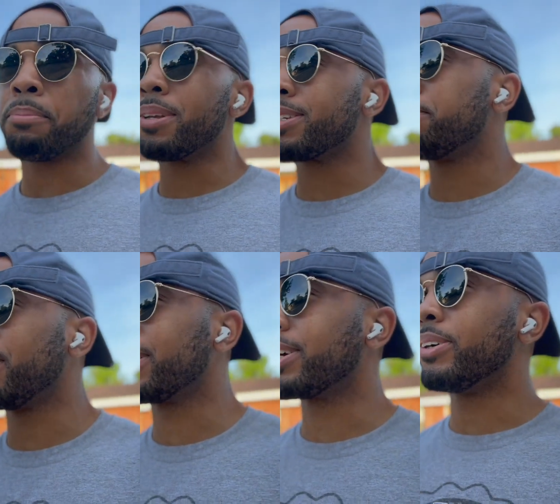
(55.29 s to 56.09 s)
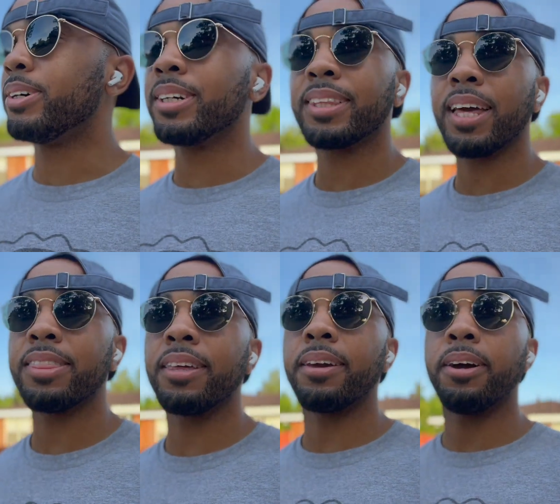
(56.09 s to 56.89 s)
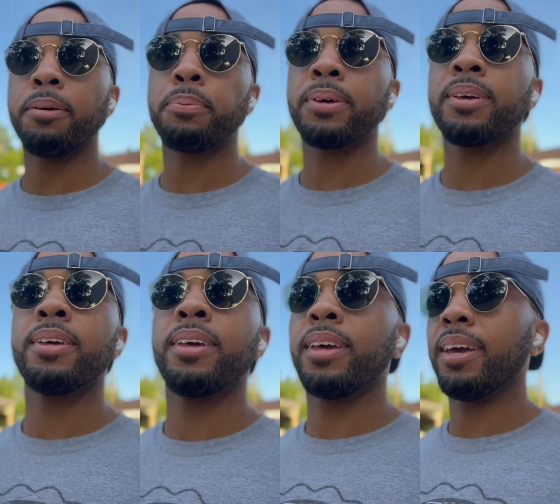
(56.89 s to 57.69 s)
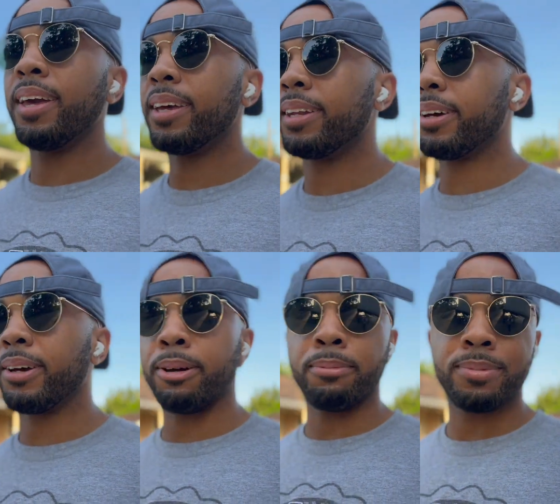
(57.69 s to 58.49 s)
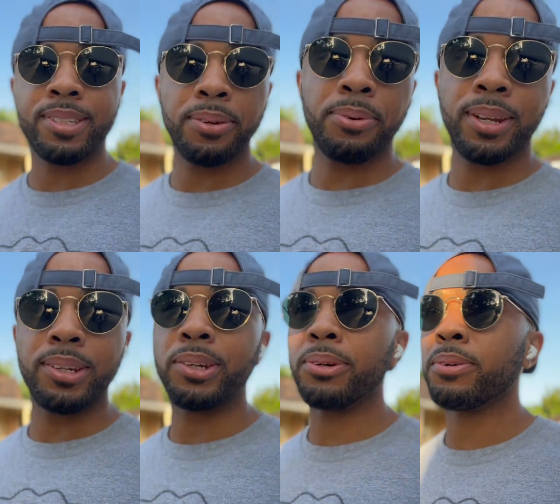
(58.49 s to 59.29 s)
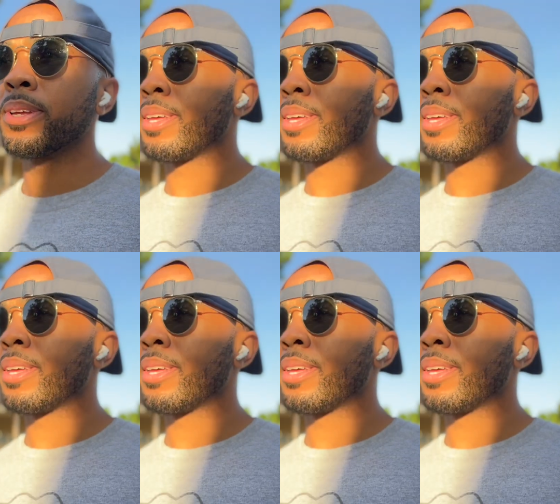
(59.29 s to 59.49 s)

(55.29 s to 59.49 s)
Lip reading: much about to go hook that thing up and see what it do.